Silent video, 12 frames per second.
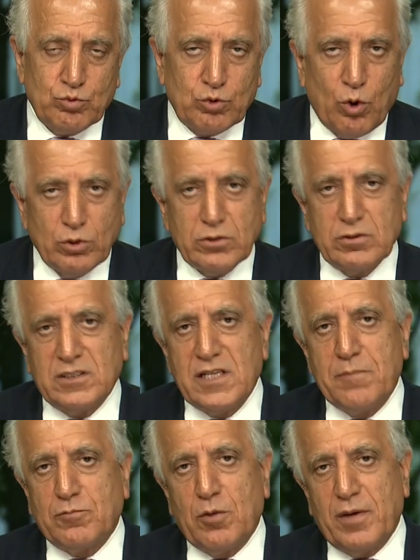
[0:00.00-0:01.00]
Those
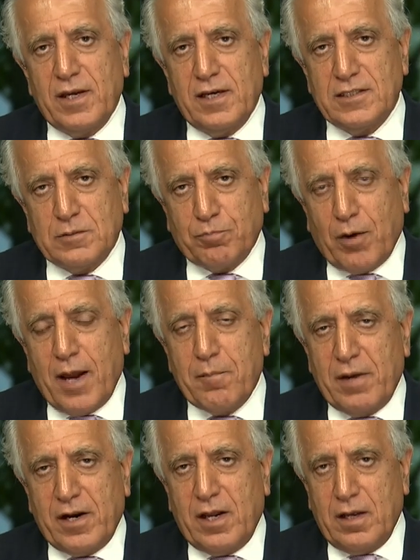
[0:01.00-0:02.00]
seem to be his
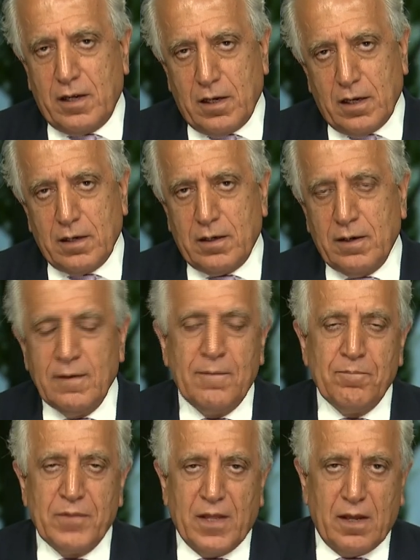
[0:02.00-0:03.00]
primary
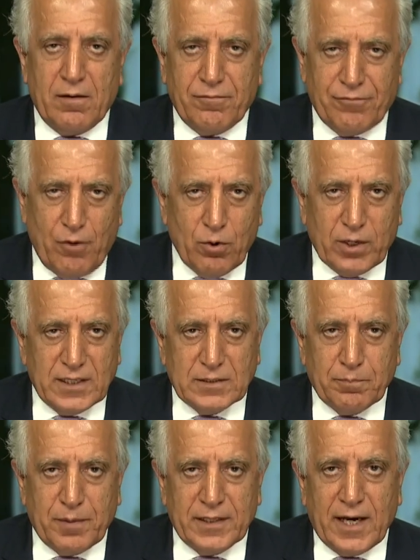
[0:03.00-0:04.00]
focus,
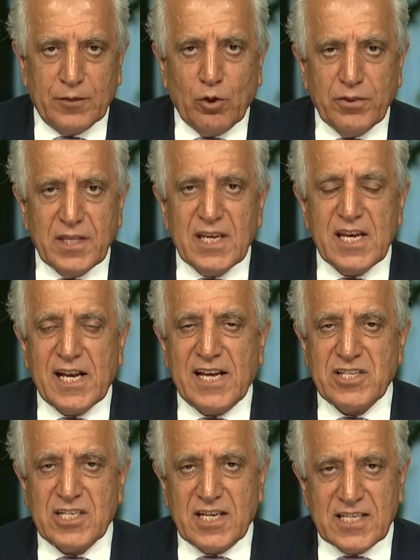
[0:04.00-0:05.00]
but I don't think he
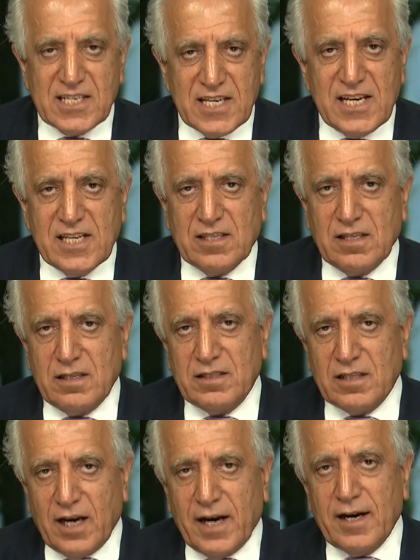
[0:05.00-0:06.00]
can succeed
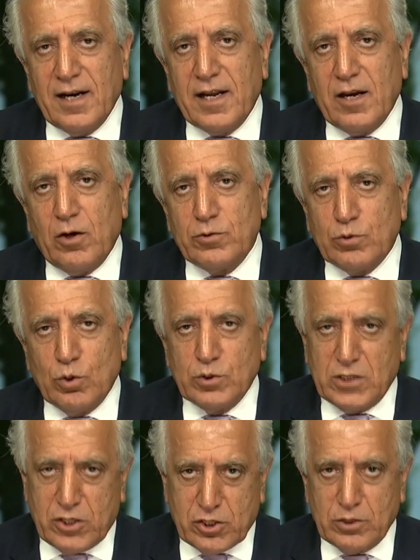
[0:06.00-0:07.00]
entirely on
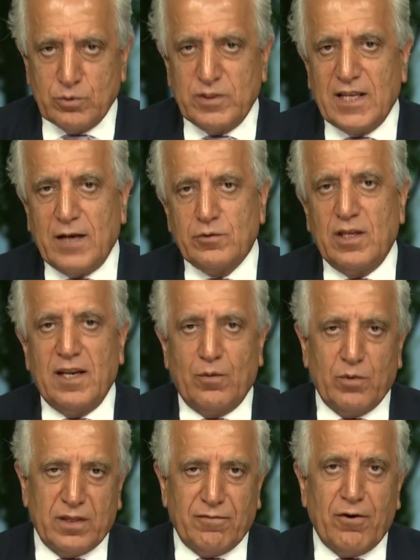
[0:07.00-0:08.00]
those issues without dealing
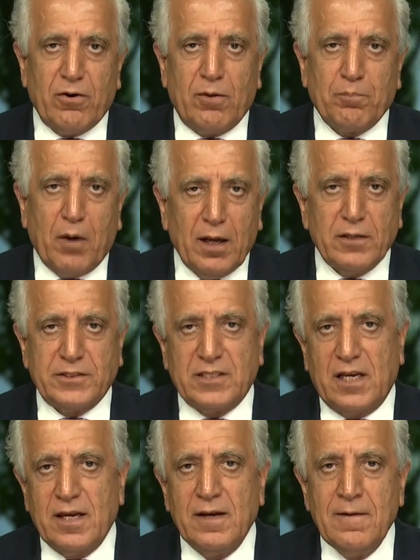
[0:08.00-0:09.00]
with the foreign
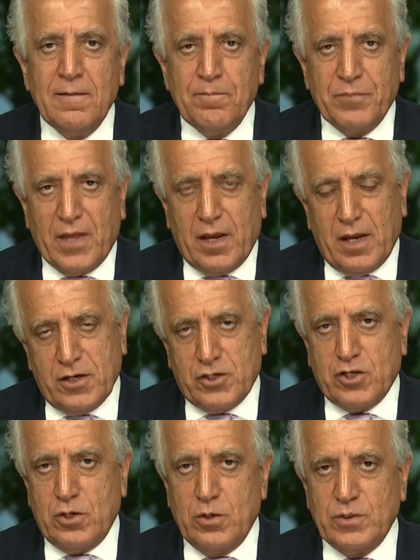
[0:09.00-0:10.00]
policy
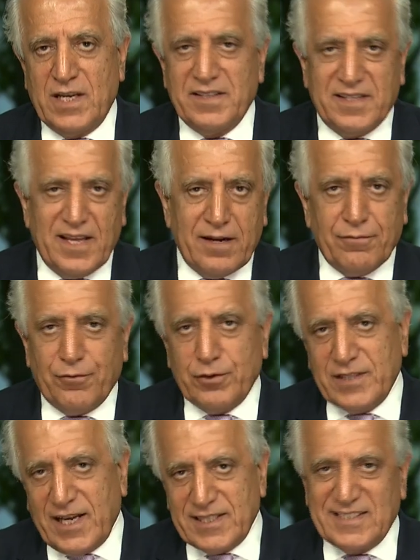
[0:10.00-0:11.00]
issues, and therefore
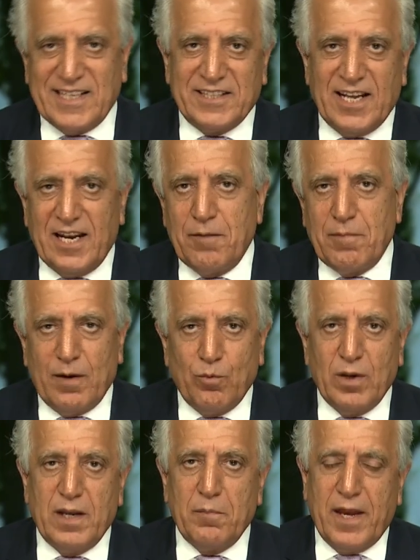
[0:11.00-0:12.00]
that is a dilemma.
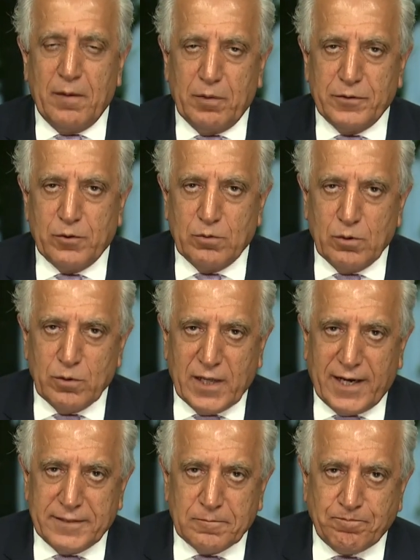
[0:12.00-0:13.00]
And as far as that's
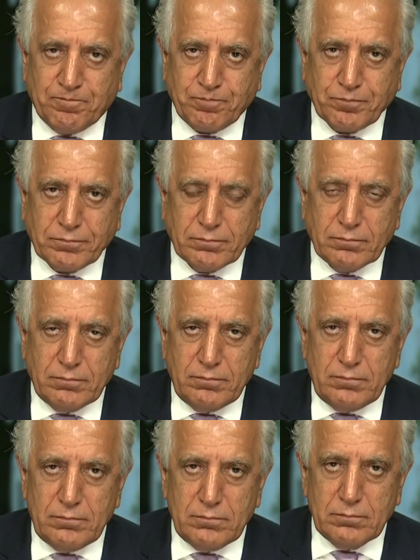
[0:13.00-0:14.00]
concerned,
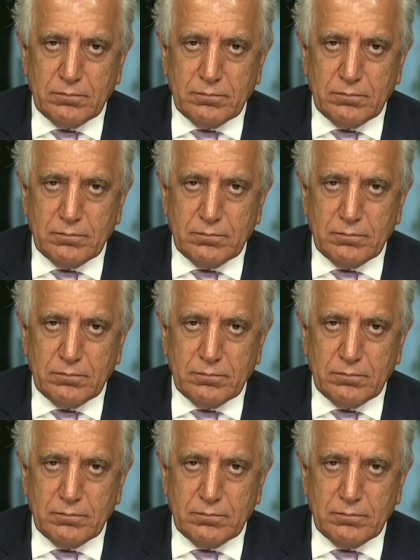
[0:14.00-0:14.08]
I